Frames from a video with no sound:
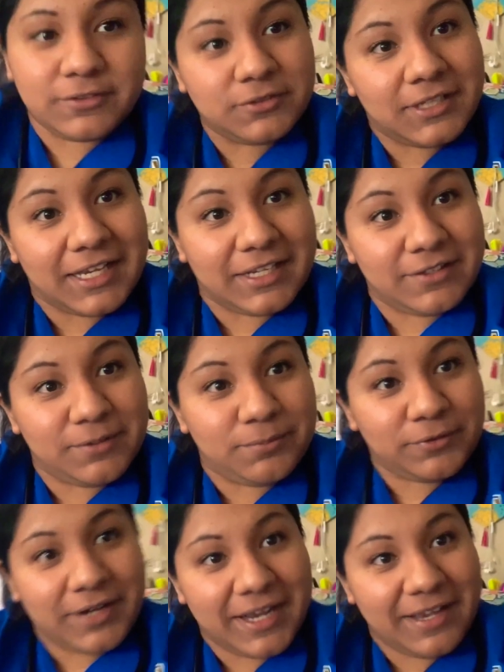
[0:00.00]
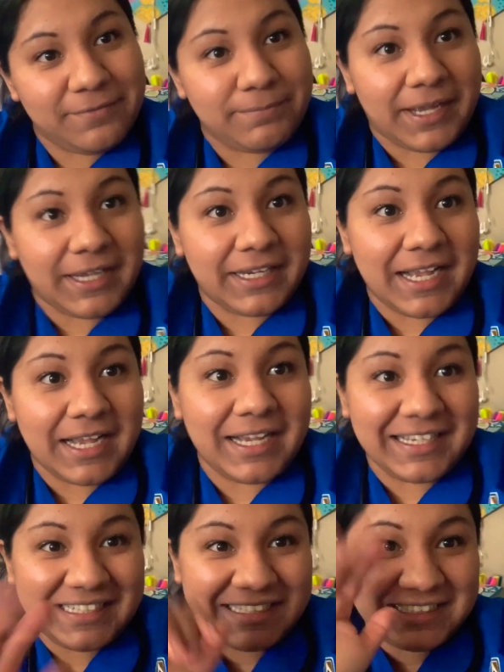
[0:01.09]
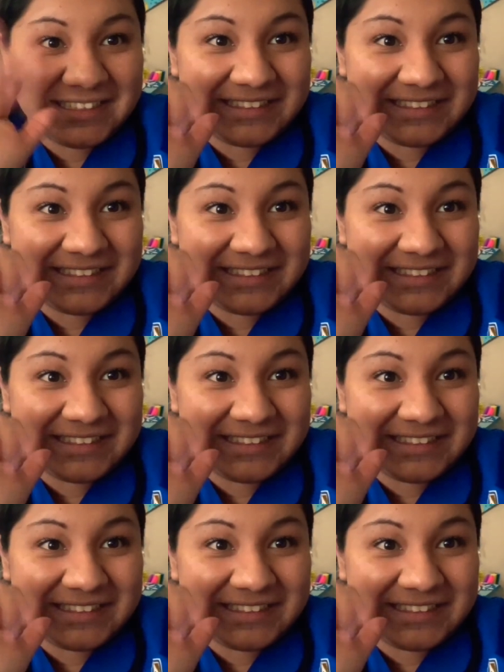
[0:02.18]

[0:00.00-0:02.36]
to like and subscribe. Bye, guys.